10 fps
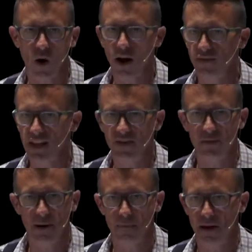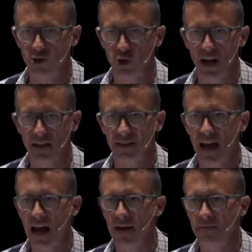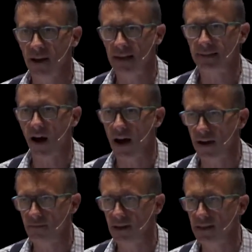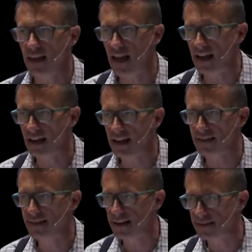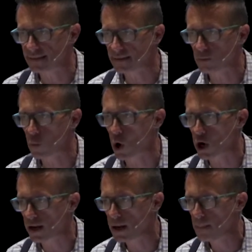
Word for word: Oh, I've given it my best shot. Time and time again, it doesn't work.